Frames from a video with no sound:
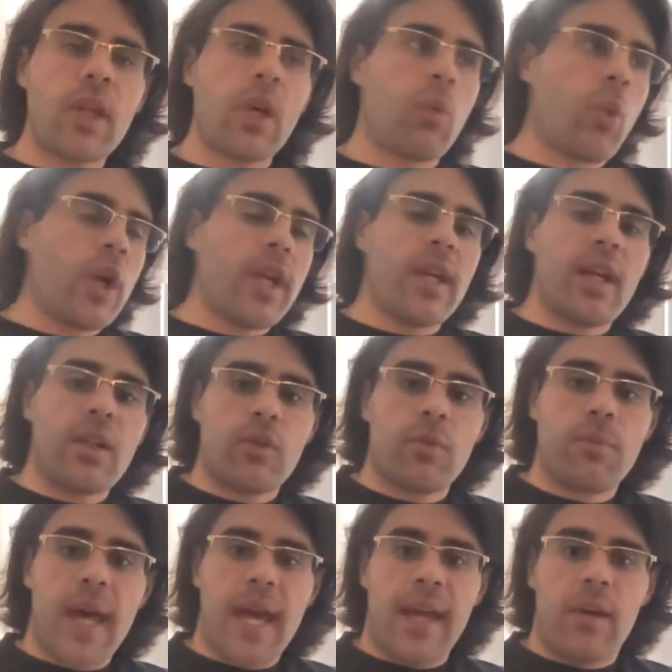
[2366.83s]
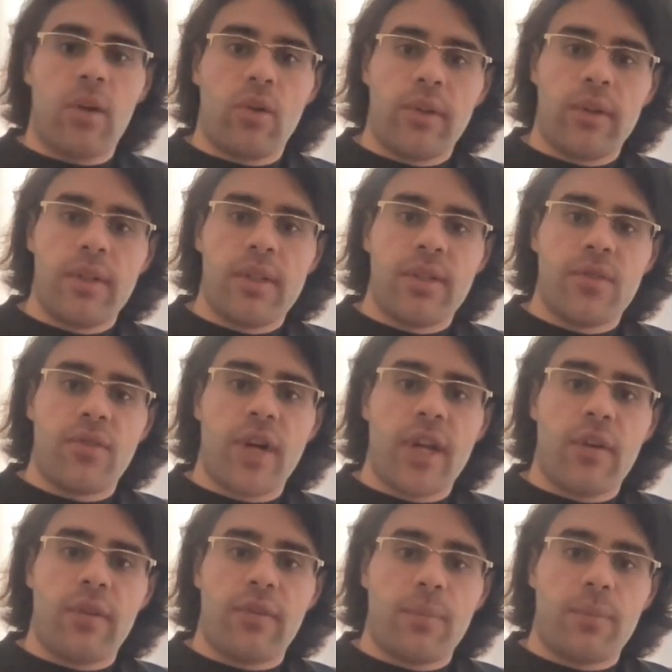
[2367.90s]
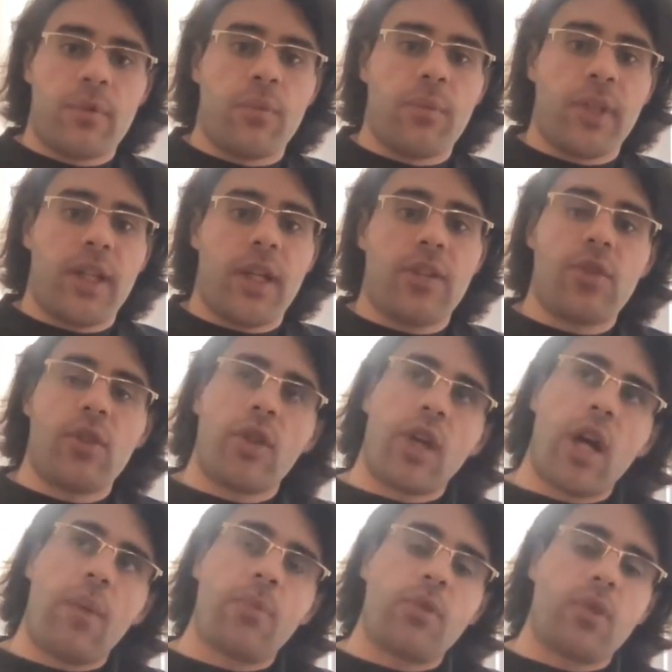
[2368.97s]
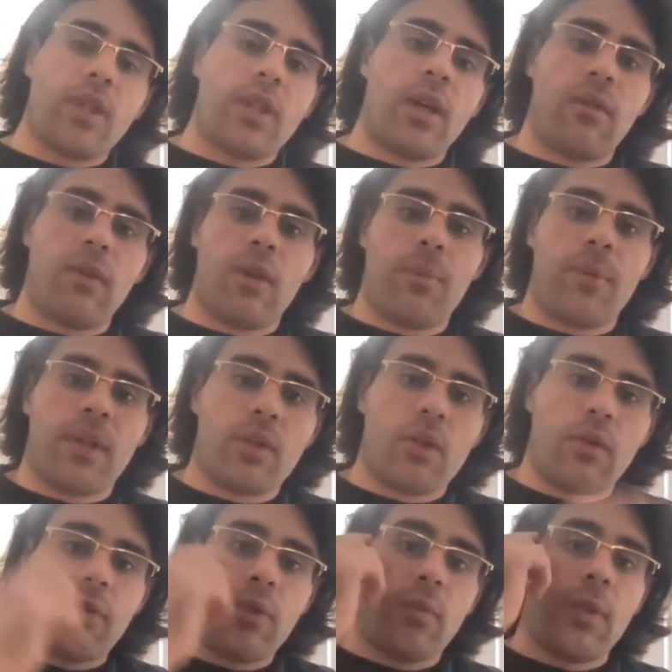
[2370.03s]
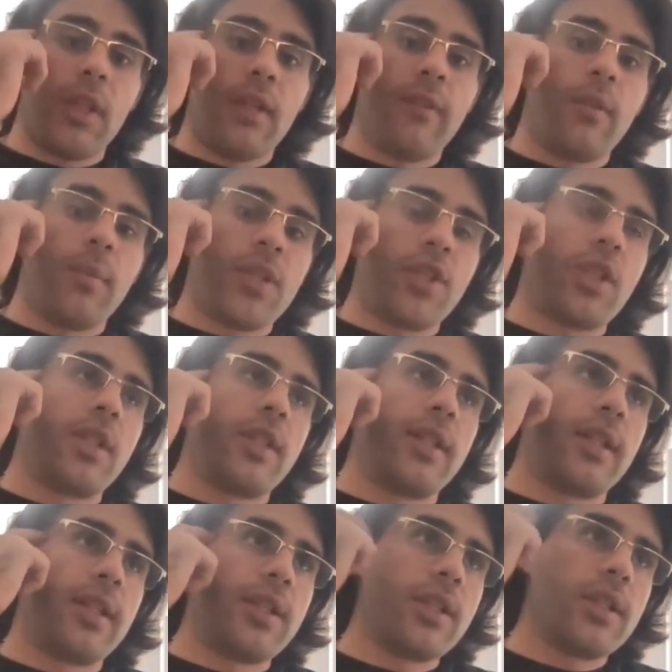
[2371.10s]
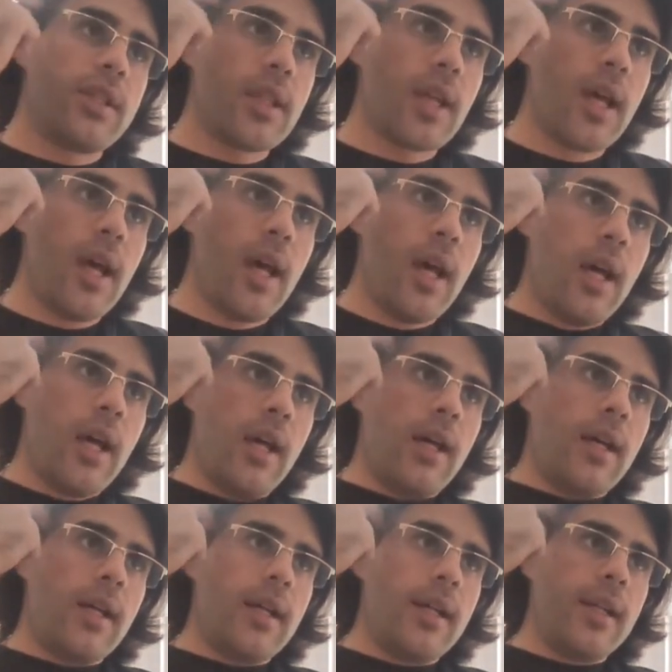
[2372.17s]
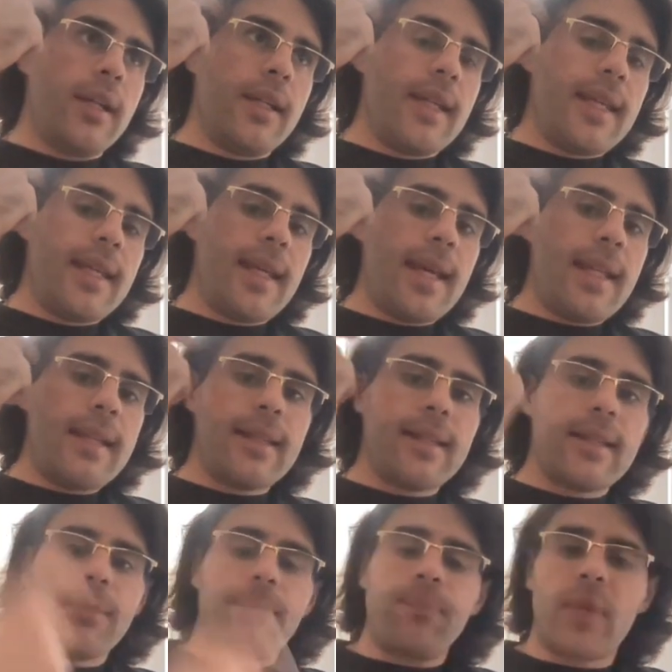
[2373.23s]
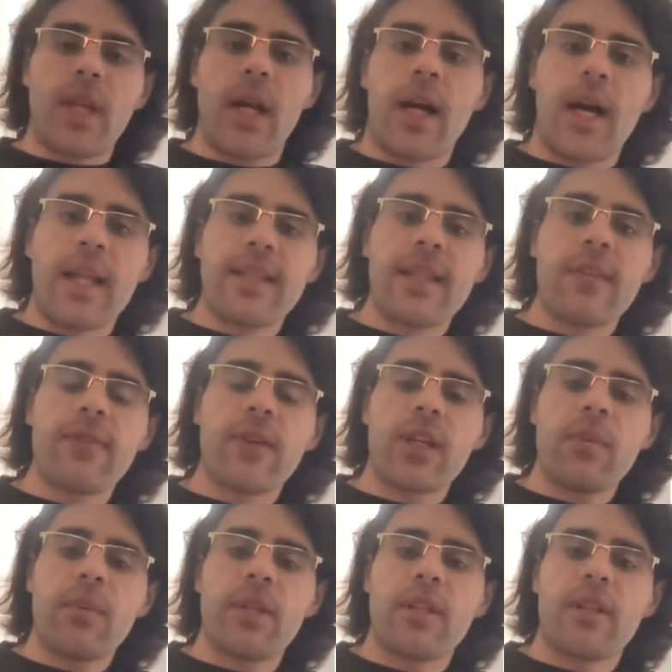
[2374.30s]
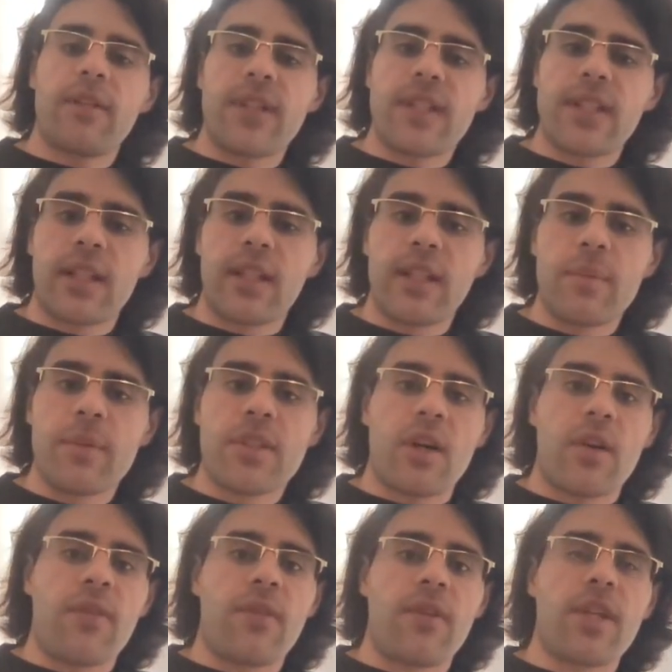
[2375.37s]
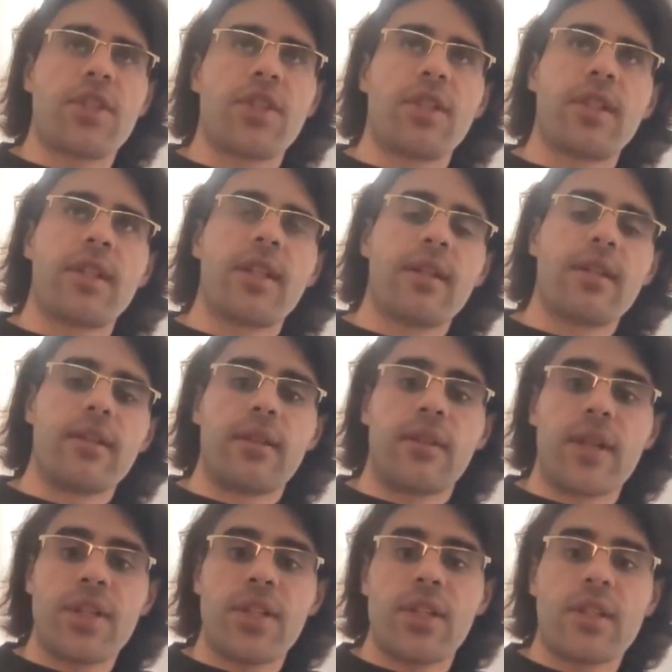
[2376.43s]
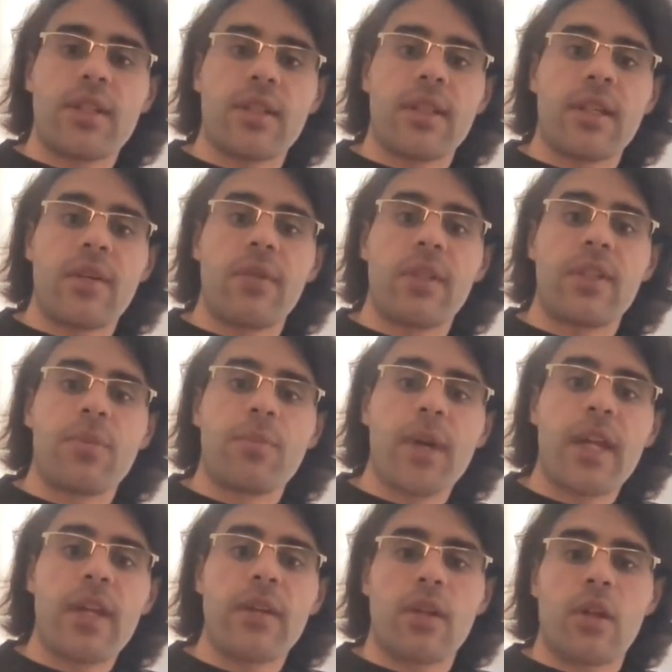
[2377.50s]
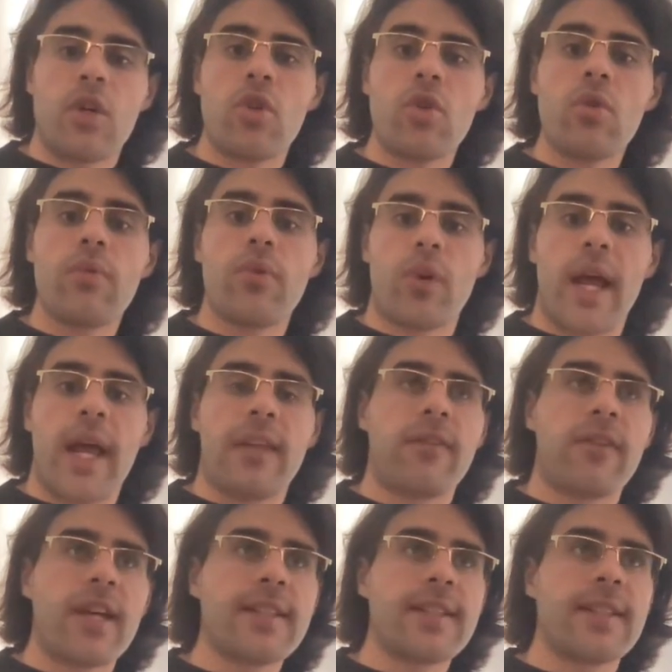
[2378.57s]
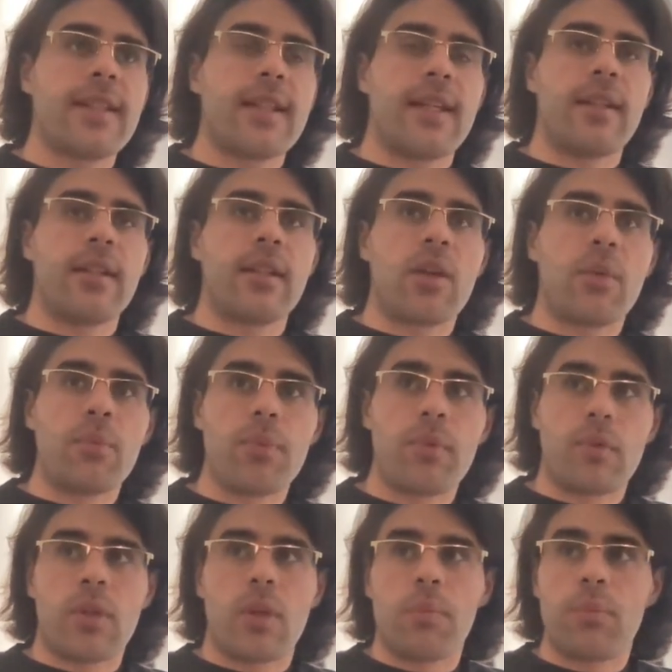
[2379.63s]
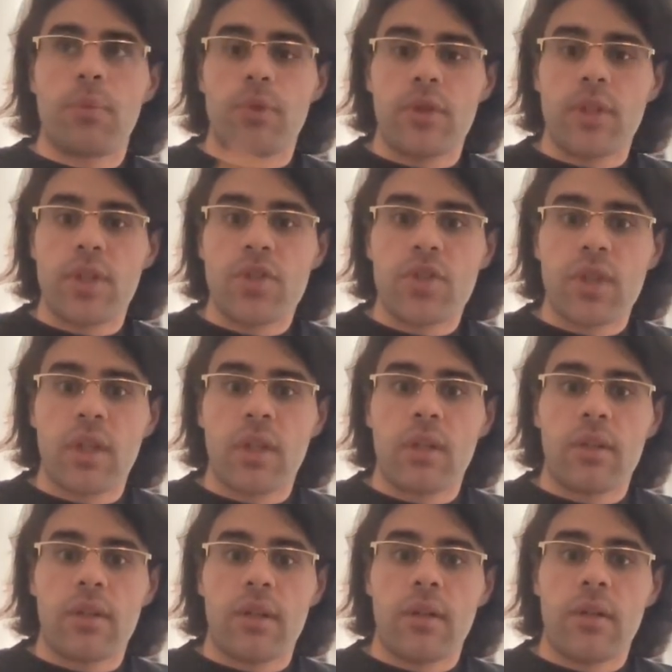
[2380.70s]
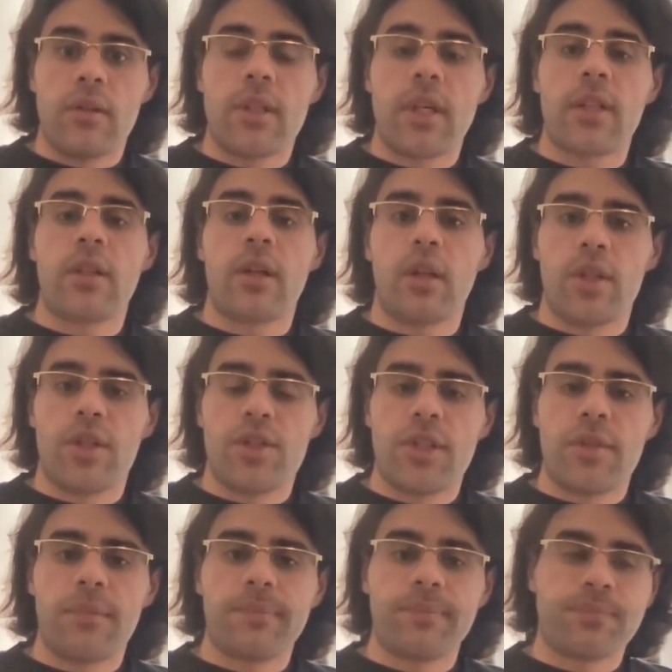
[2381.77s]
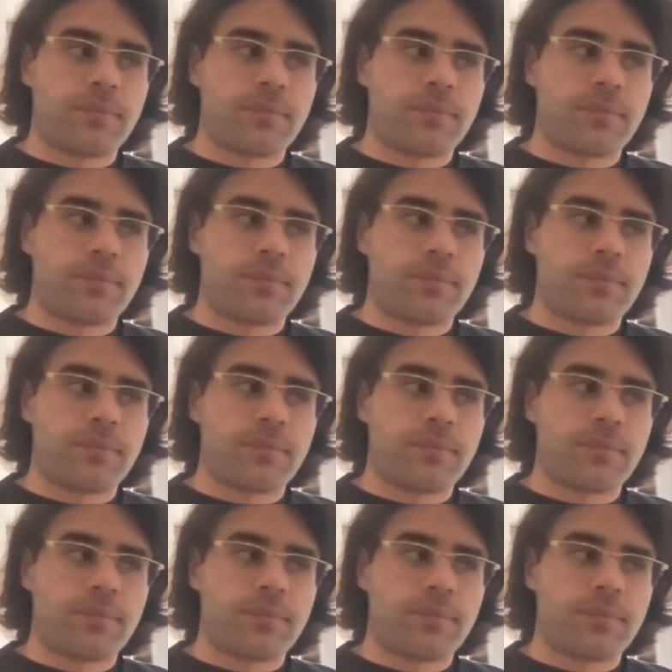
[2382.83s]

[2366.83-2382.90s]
one cannot bank on this rate of improvement continuing up to the development of human-level machine intelligence. Yet, until fundamental physical limits are reached, there will remain room for advances in computational technology.